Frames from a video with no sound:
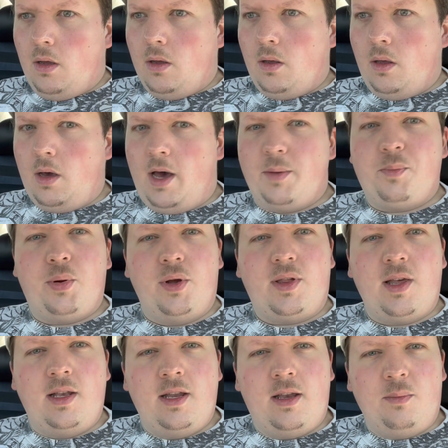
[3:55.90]
God
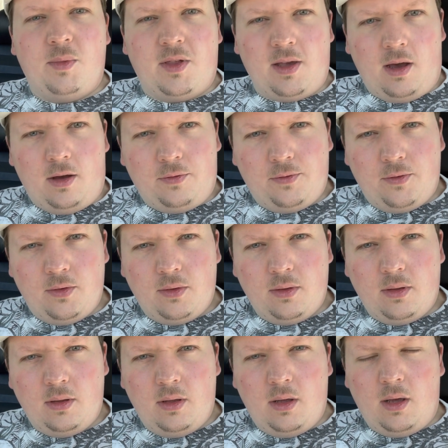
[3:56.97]
presented himself
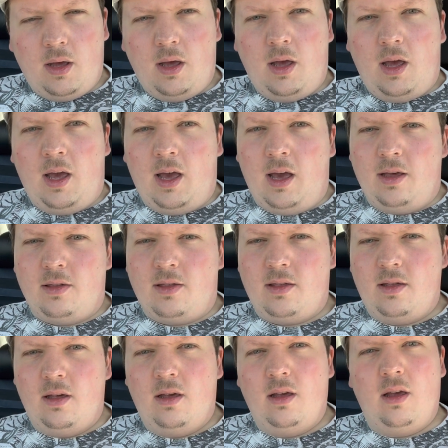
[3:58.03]

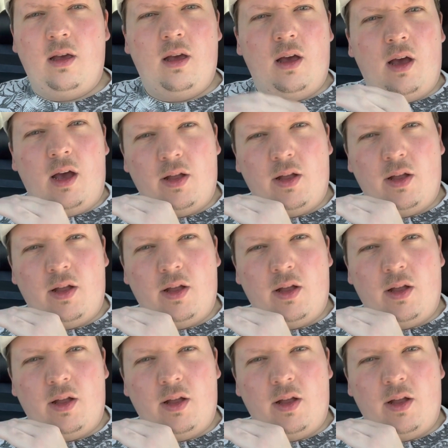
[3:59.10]
as a